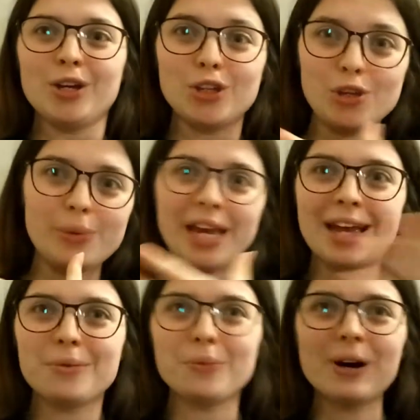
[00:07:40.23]

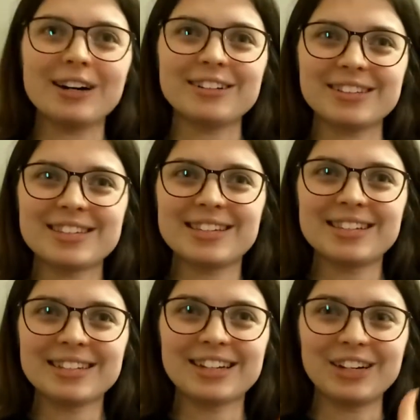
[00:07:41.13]
UEA
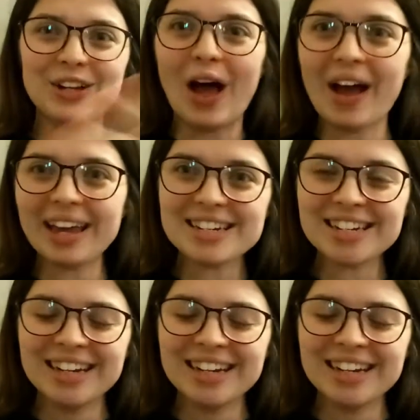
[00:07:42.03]
worlds collide.